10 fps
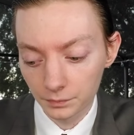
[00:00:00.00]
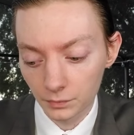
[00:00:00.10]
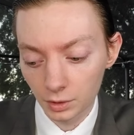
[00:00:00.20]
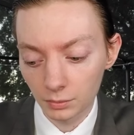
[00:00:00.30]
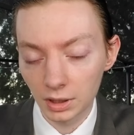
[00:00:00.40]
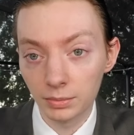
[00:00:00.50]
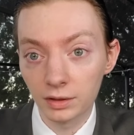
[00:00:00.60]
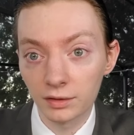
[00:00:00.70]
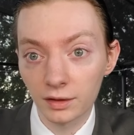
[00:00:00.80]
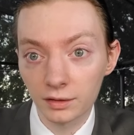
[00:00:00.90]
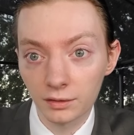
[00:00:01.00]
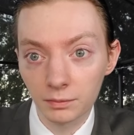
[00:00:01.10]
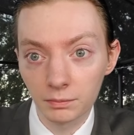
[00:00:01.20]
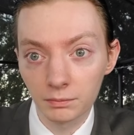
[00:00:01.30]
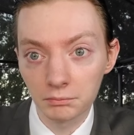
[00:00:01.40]
maybe it's just,
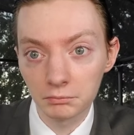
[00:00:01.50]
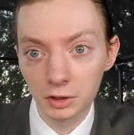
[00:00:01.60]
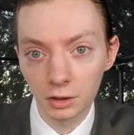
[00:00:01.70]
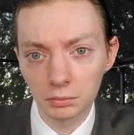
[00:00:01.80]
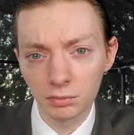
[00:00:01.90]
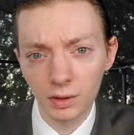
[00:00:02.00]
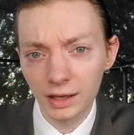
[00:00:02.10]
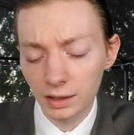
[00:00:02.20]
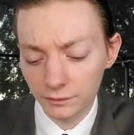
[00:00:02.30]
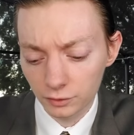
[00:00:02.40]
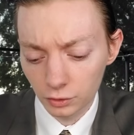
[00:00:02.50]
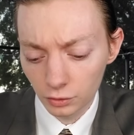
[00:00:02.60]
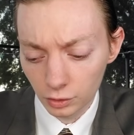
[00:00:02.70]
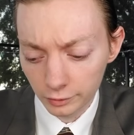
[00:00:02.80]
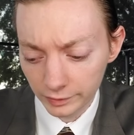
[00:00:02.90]
late
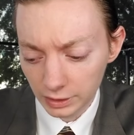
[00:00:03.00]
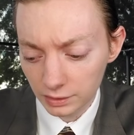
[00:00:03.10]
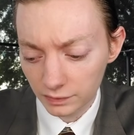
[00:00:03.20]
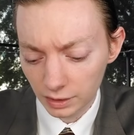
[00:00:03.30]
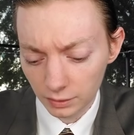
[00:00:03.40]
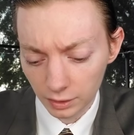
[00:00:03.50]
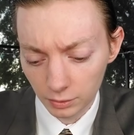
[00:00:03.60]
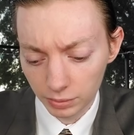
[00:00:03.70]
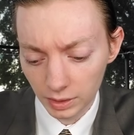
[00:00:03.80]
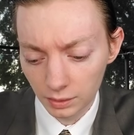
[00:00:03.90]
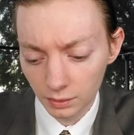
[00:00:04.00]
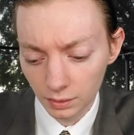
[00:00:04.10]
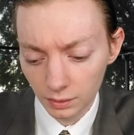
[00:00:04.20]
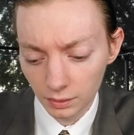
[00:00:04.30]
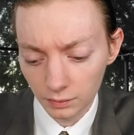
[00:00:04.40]
afternoon, early evening. That could be
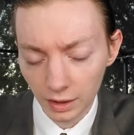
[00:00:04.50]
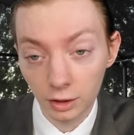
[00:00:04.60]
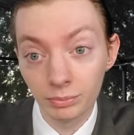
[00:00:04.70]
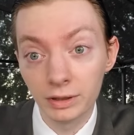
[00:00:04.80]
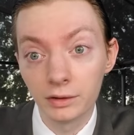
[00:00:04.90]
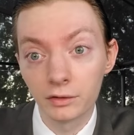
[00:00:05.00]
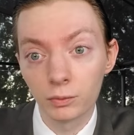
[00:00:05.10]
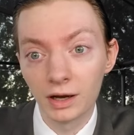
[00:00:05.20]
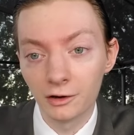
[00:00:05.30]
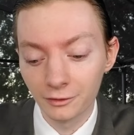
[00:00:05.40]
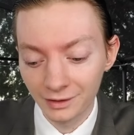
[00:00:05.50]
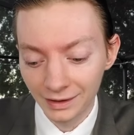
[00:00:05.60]
it as well.